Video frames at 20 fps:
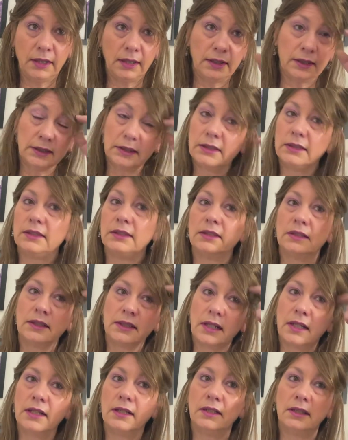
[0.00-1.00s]

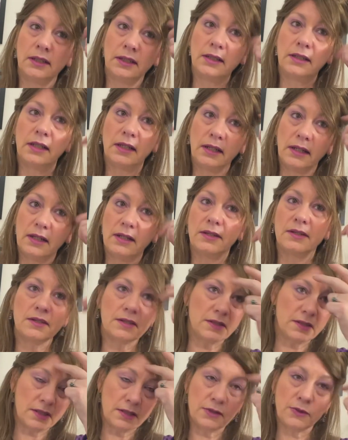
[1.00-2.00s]
And
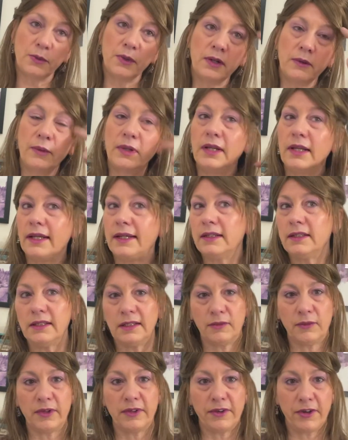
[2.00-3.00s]
this is where we
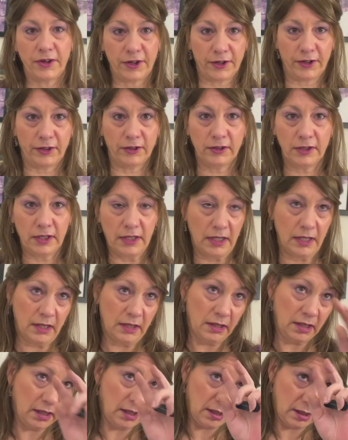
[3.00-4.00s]
landed with her
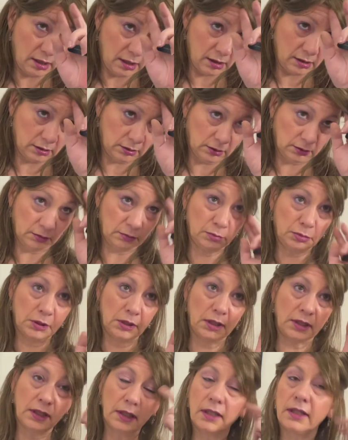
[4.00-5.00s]
in
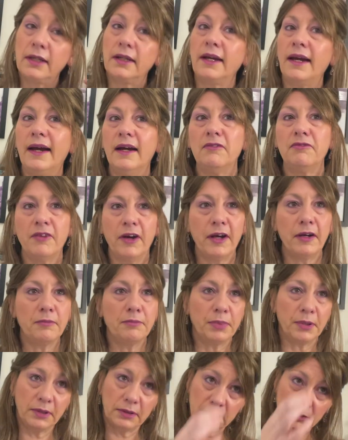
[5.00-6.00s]
putting it half up